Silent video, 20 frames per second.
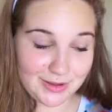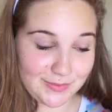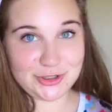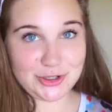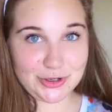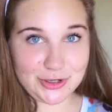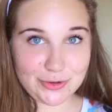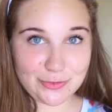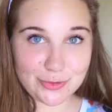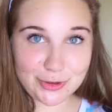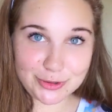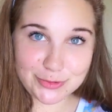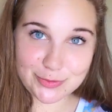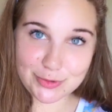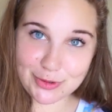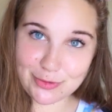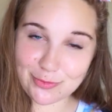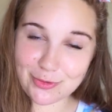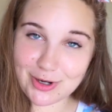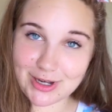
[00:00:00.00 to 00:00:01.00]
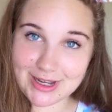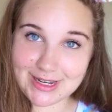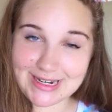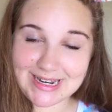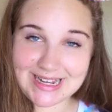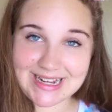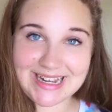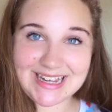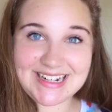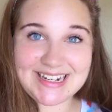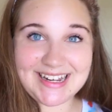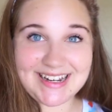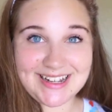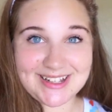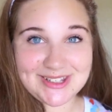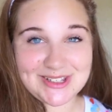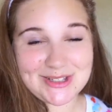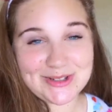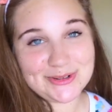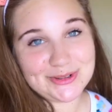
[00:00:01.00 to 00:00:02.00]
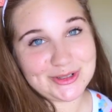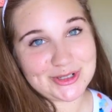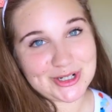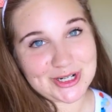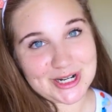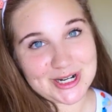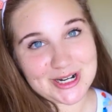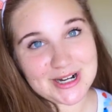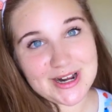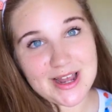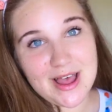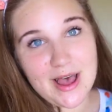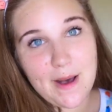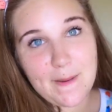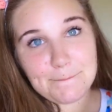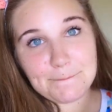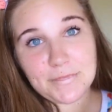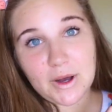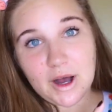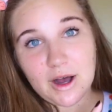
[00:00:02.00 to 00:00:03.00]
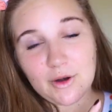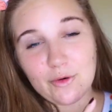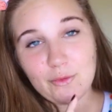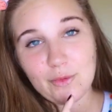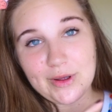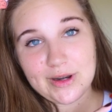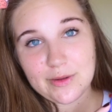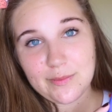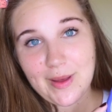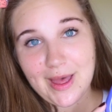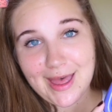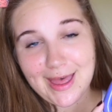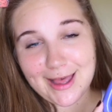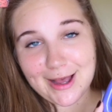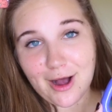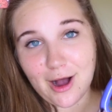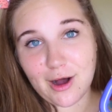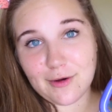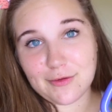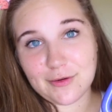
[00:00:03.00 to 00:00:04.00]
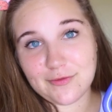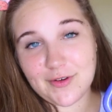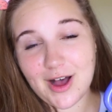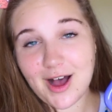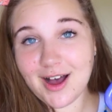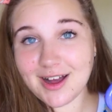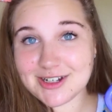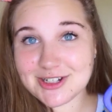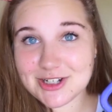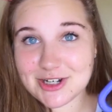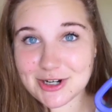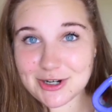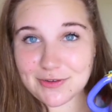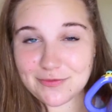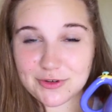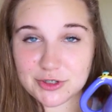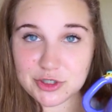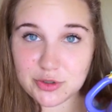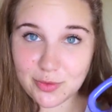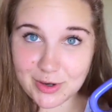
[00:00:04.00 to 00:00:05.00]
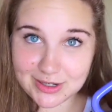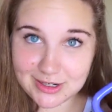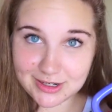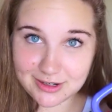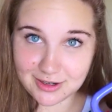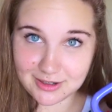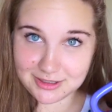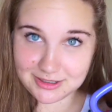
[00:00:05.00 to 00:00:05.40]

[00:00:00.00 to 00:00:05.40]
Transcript: During World War I, a Canadian soldier bought Winnipeg off of a hunter for $20